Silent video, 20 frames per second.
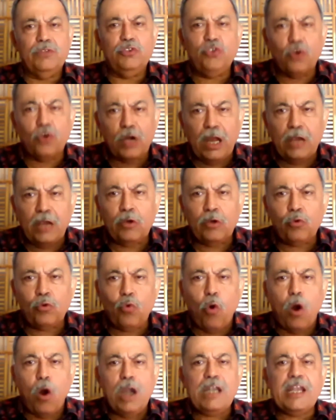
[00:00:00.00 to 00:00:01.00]
your
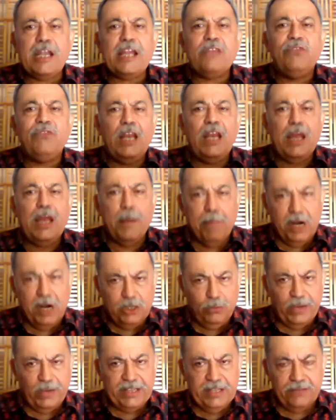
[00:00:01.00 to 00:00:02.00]
qualities will
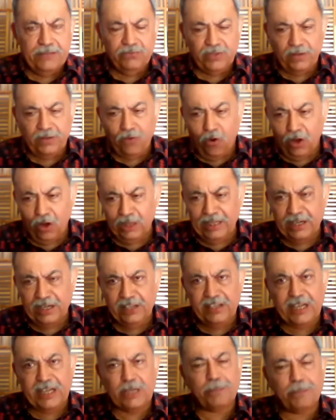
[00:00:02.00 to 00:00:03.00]
emerge by themselves. All that
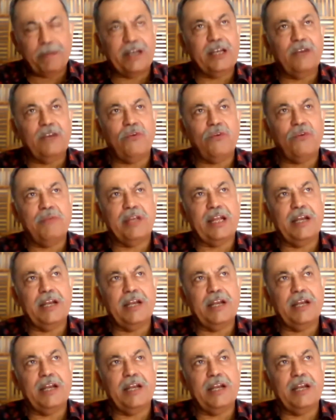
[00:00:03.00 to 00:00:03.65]
is expected from a